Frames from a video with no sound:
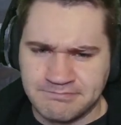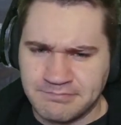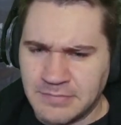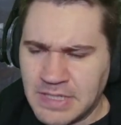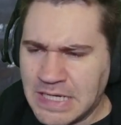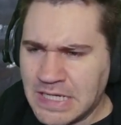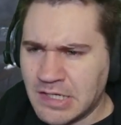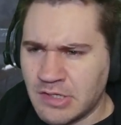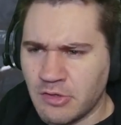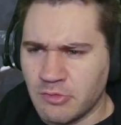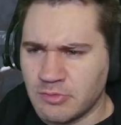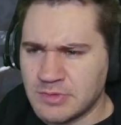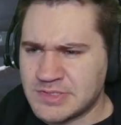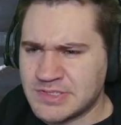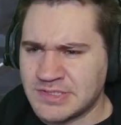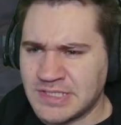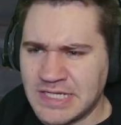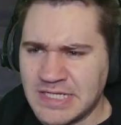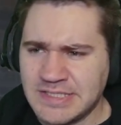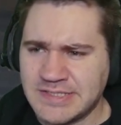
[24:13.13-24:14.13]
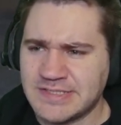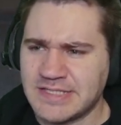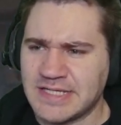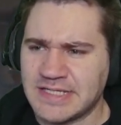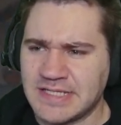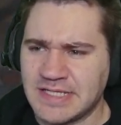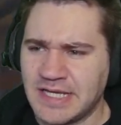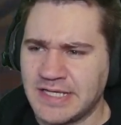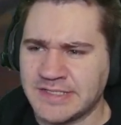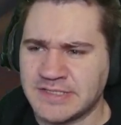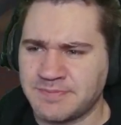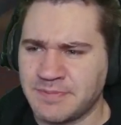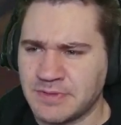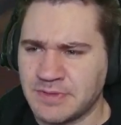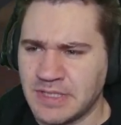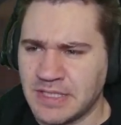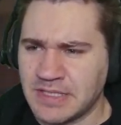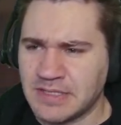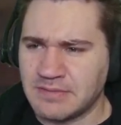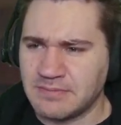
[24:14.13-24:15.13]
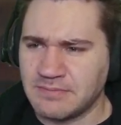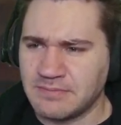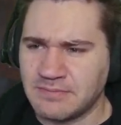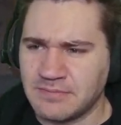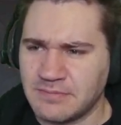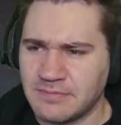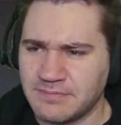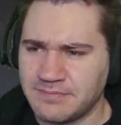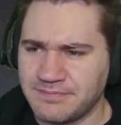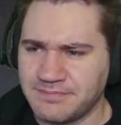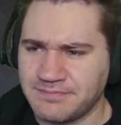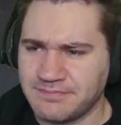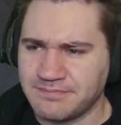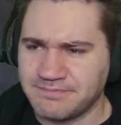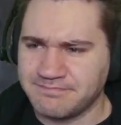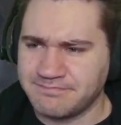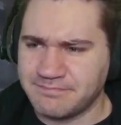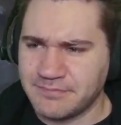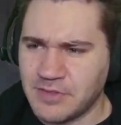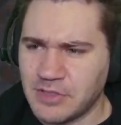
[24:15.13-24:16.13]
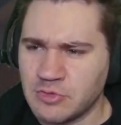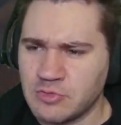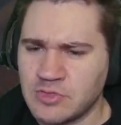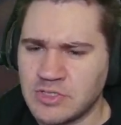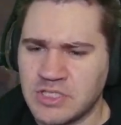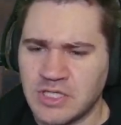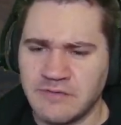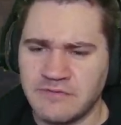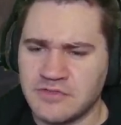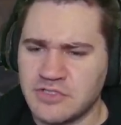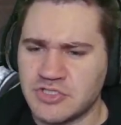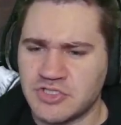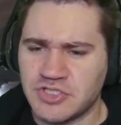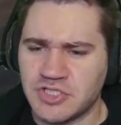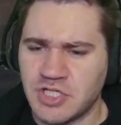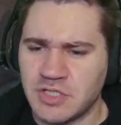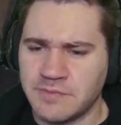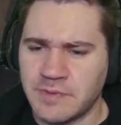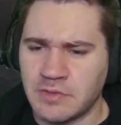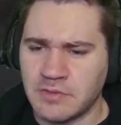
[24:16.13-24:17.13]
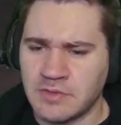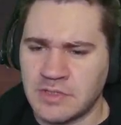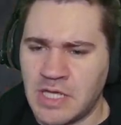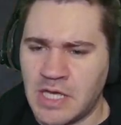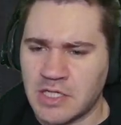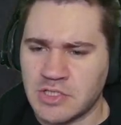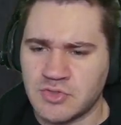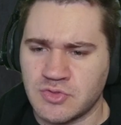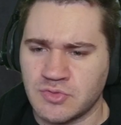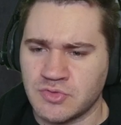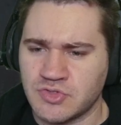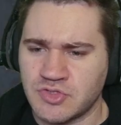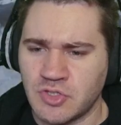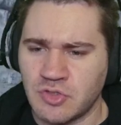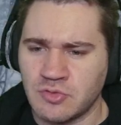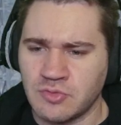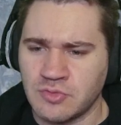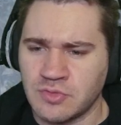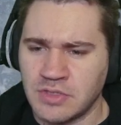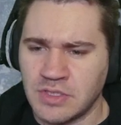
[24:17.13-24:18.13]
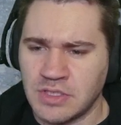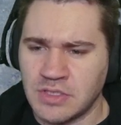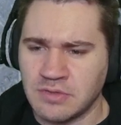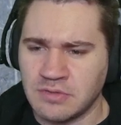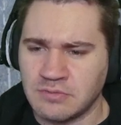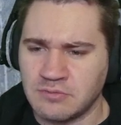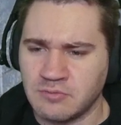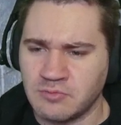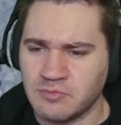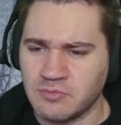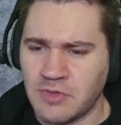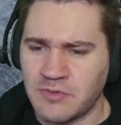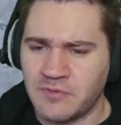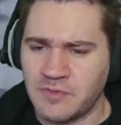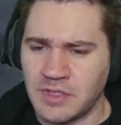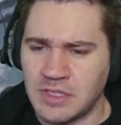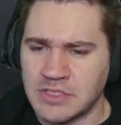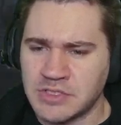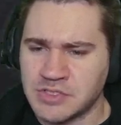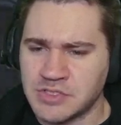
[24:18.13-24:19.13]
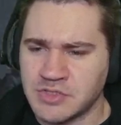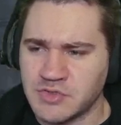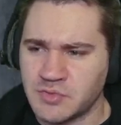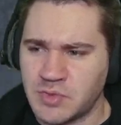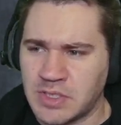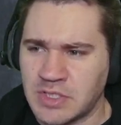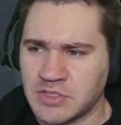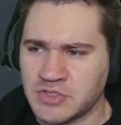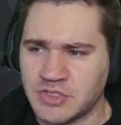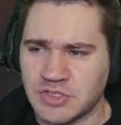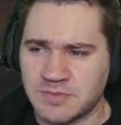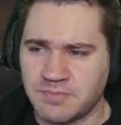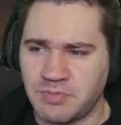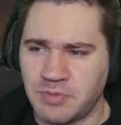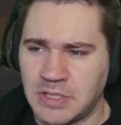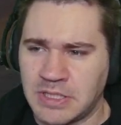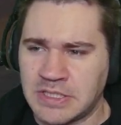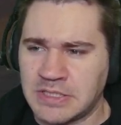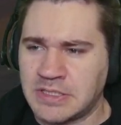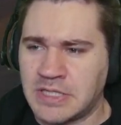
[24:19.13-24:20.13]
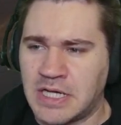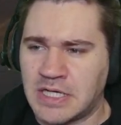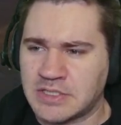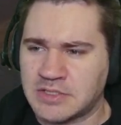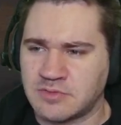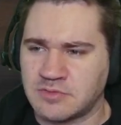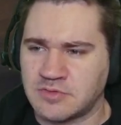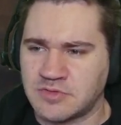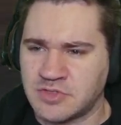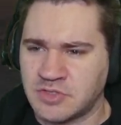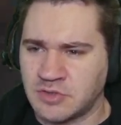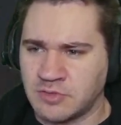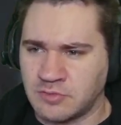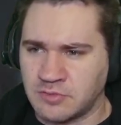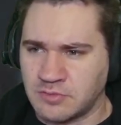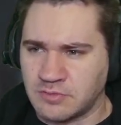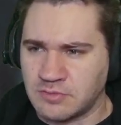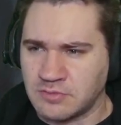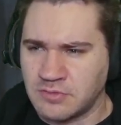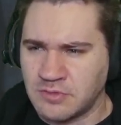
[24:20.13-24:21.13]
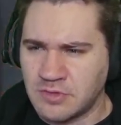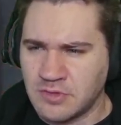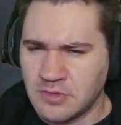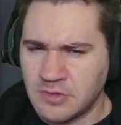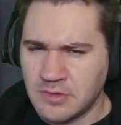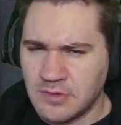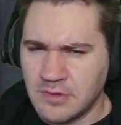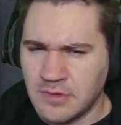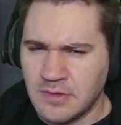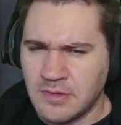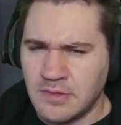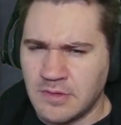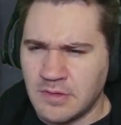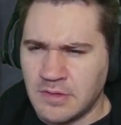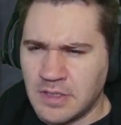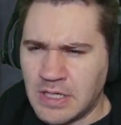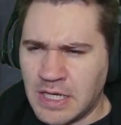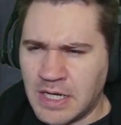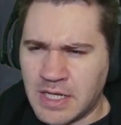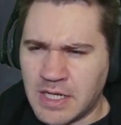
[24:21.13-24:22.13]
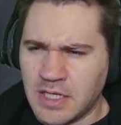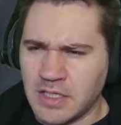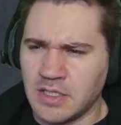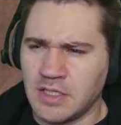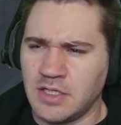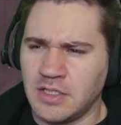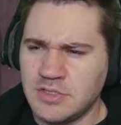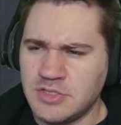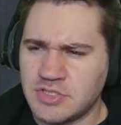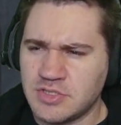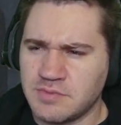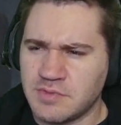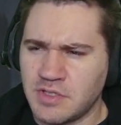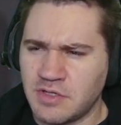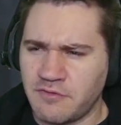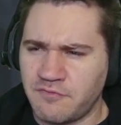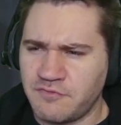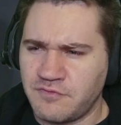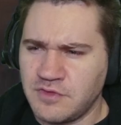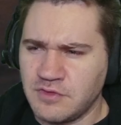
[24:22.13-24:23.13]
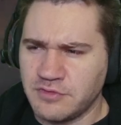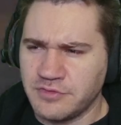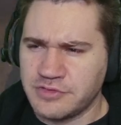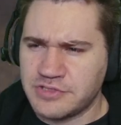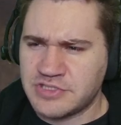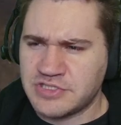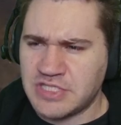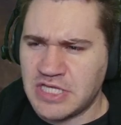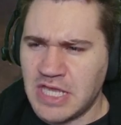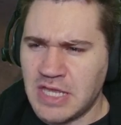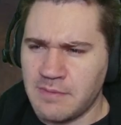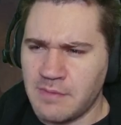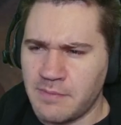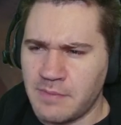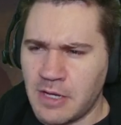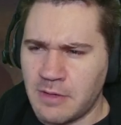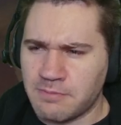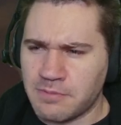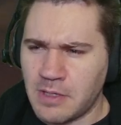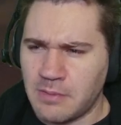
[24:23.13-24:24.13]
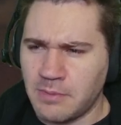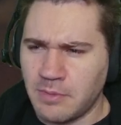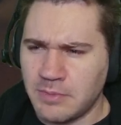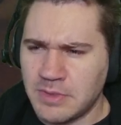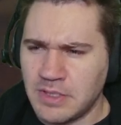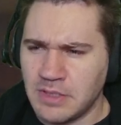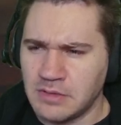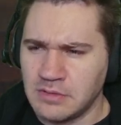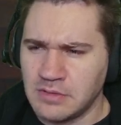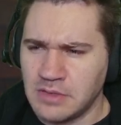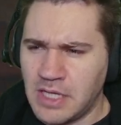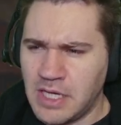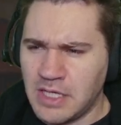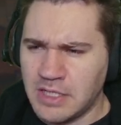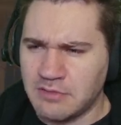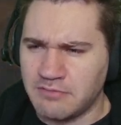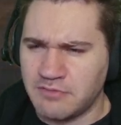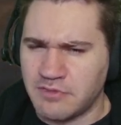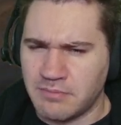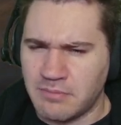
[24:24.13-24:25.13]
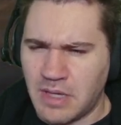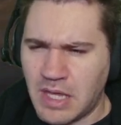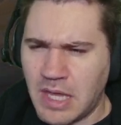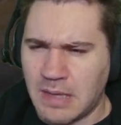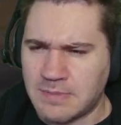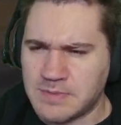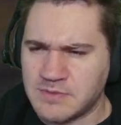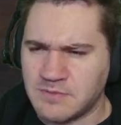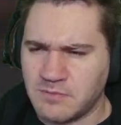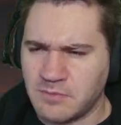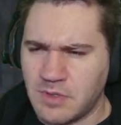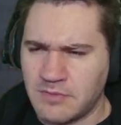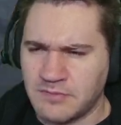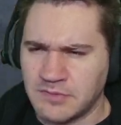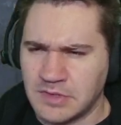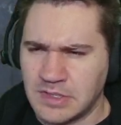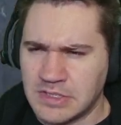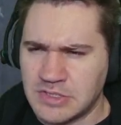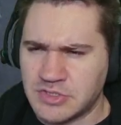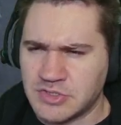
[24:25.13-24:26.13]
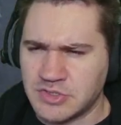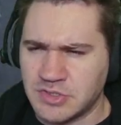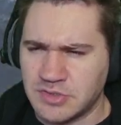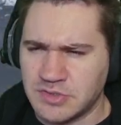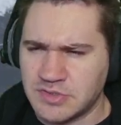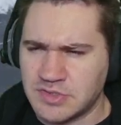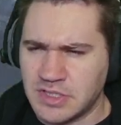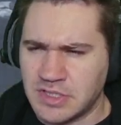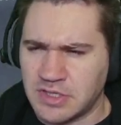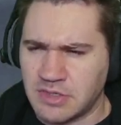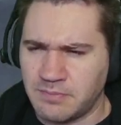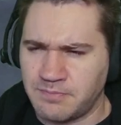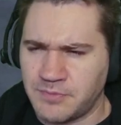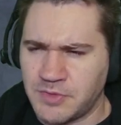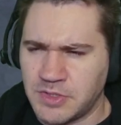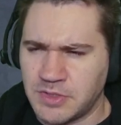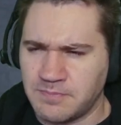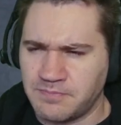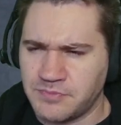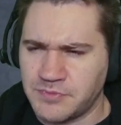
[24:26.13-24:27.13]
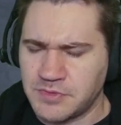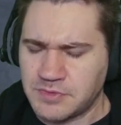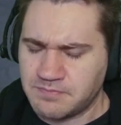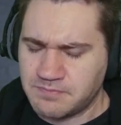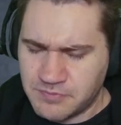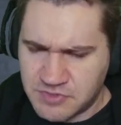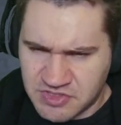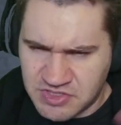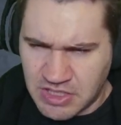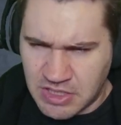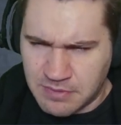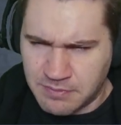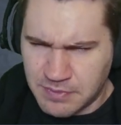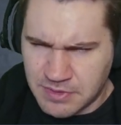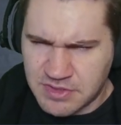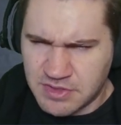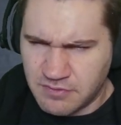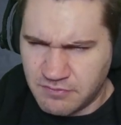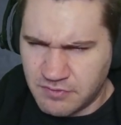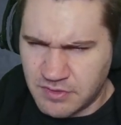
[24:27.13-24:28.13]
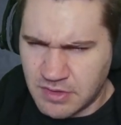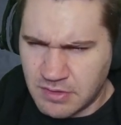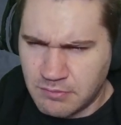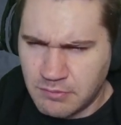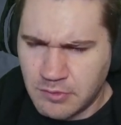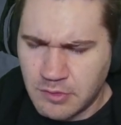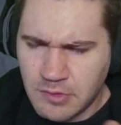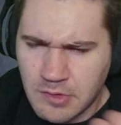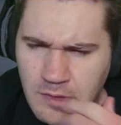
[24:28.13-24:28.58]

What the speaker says: I don't know, was nice, I guess, but, like, who gives a shit about Nacht der Untoten in Revelations when I could just play Nacht der Untoten? And I got a hunch I'm gonna feel the same about probably a lot of the maps from Revelations. Like, the segments of them.